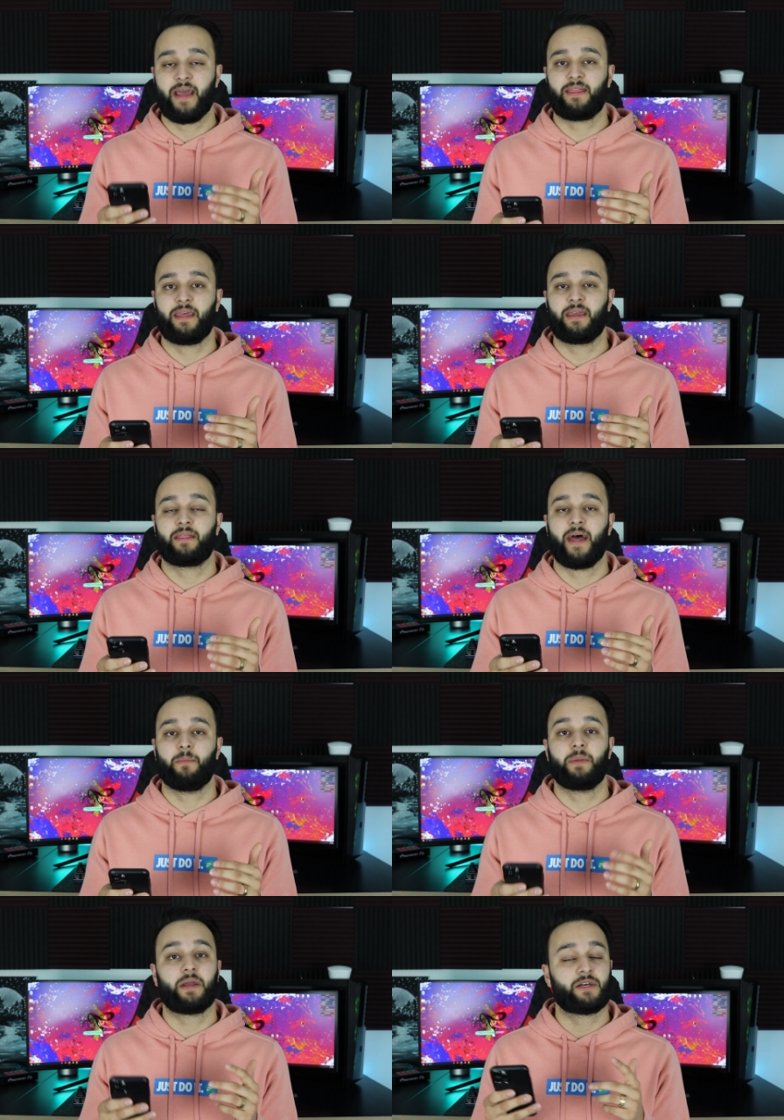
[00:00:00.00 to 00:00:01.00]
I think
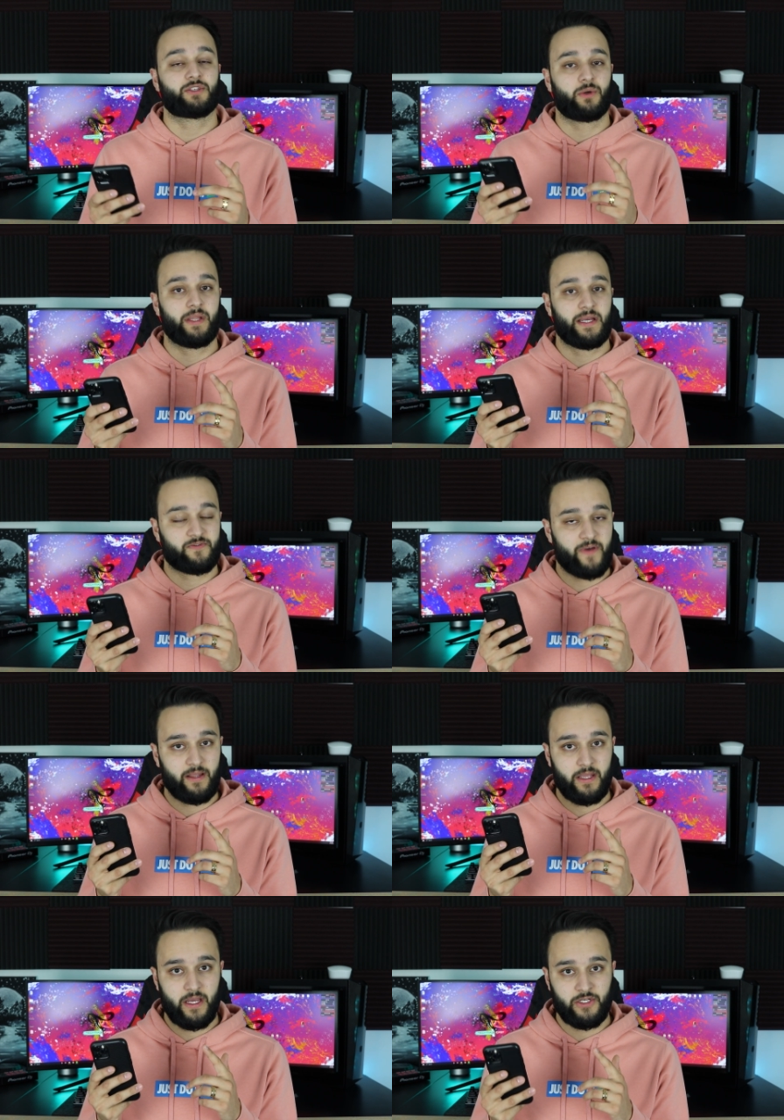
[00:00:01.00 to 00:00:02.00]
that because Sony has
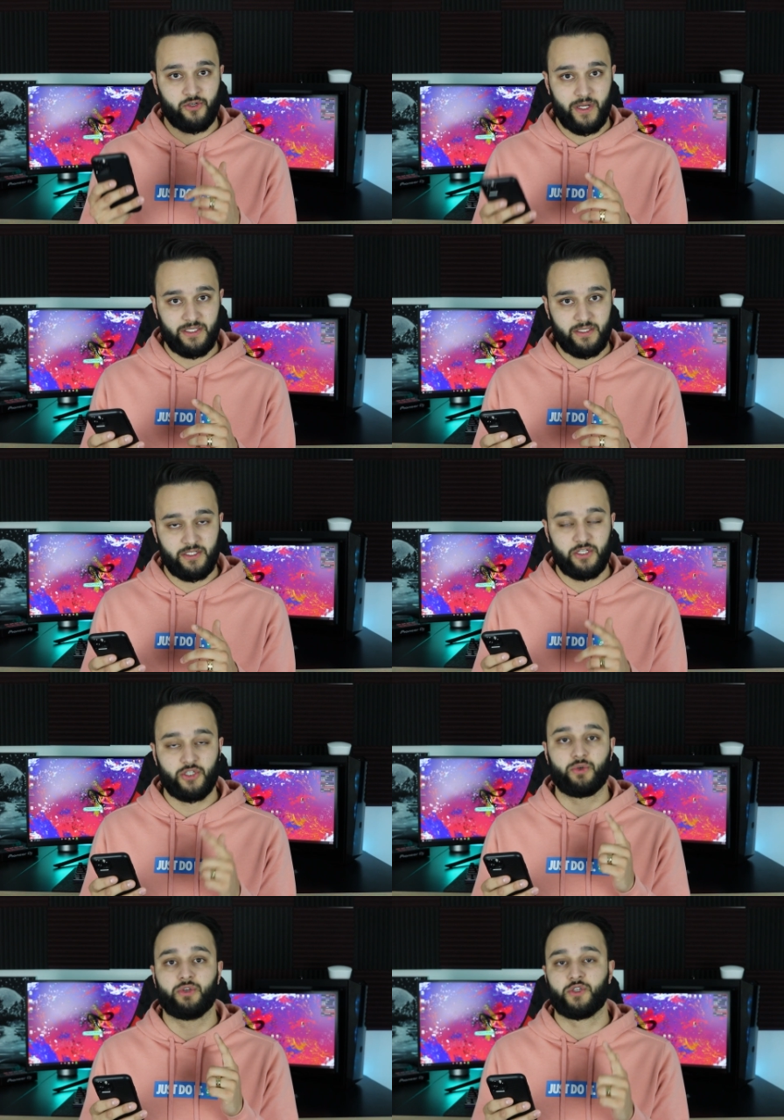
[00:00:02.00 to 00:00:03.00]
finally addressed this
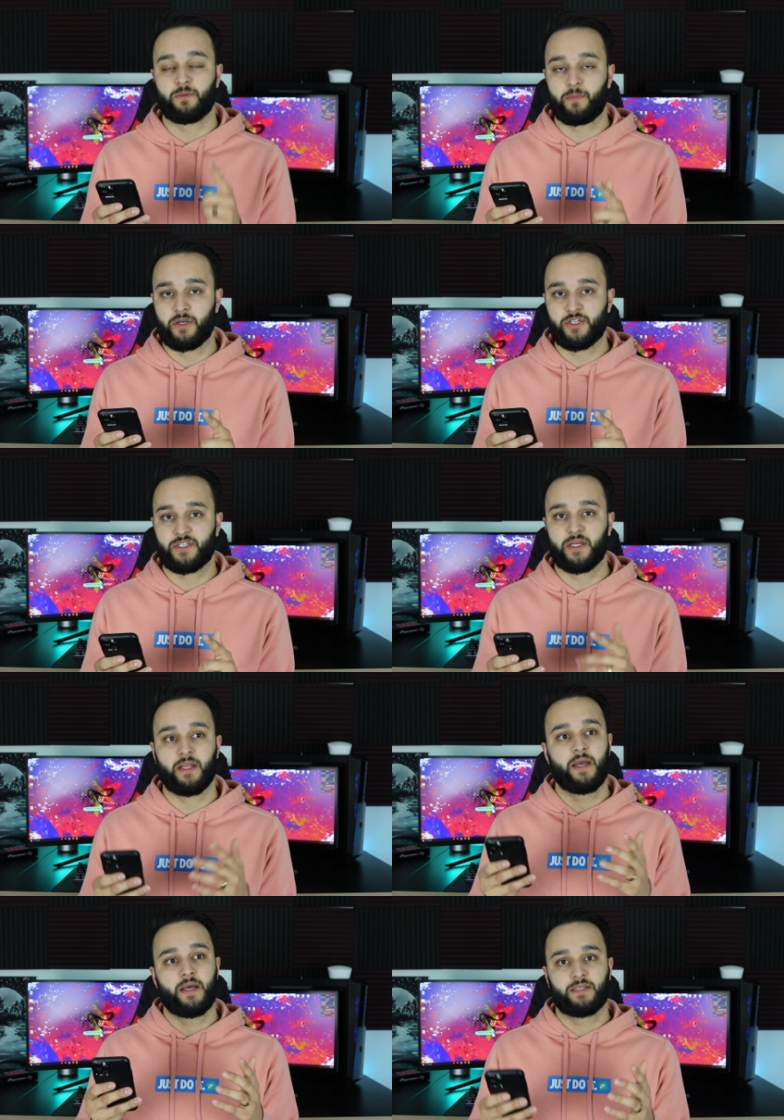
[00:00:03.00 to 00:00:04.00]
issue, you should purchase it,